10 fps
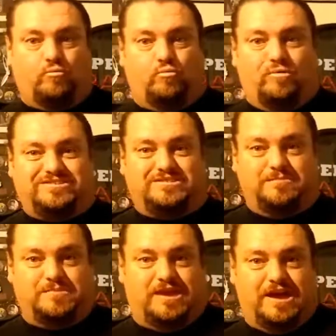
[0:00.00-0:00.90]
What's up,
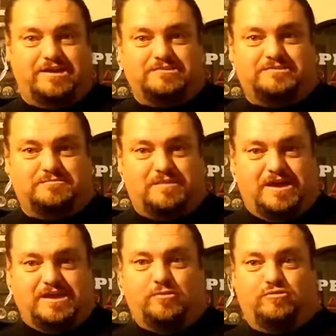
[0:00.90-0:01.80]
guys? I'm back
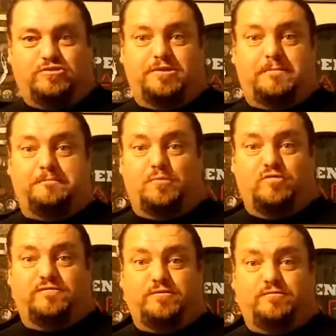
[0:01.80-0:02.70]
here with another
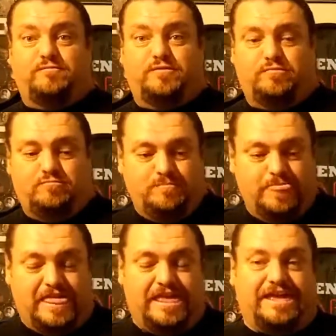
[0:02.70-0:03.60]
movie review.
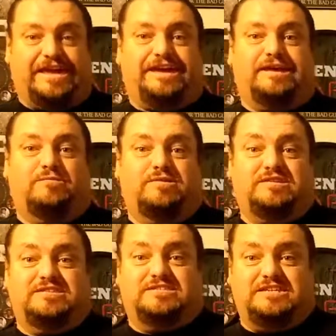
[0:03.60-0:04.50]
I went
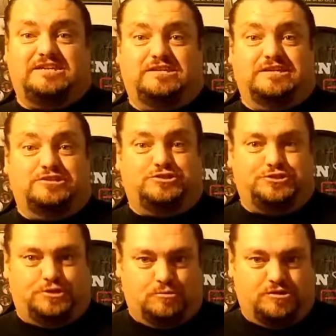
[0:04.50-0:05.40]
and seen
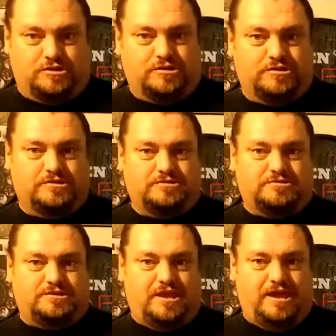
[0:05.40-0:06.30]
Joker
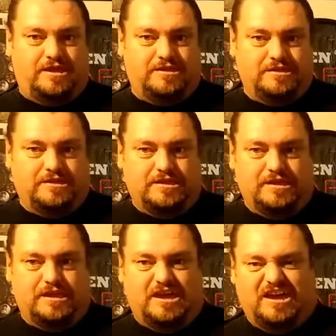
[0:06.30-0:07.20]
today.
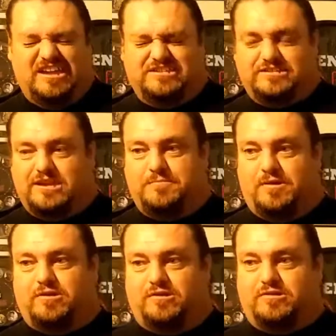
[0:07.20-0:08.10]
It just came
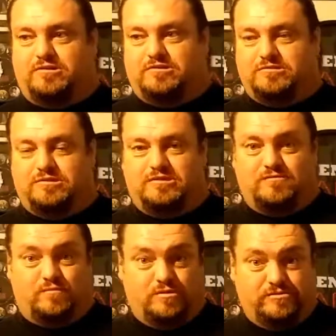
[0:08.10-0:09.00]
out on the
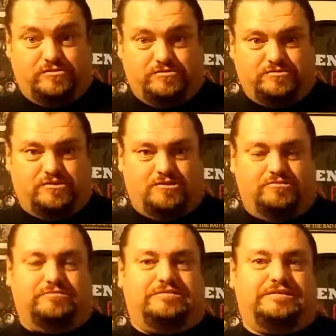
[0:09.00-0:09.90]
4th,
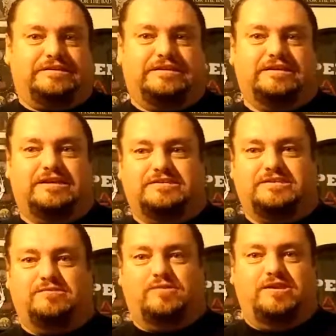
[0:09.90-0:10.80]
so let's
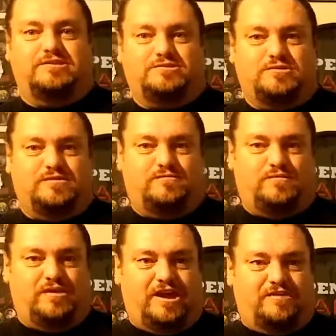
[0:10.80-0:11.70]
get right into it. If
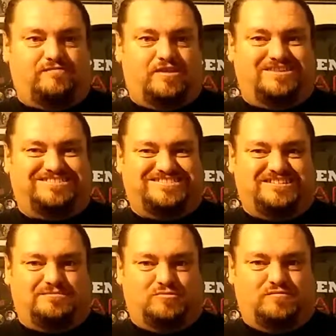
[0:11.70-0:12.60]
you have not seen
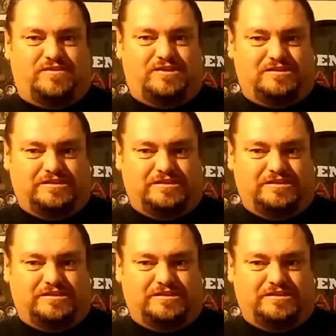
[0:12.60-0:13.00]
the movie,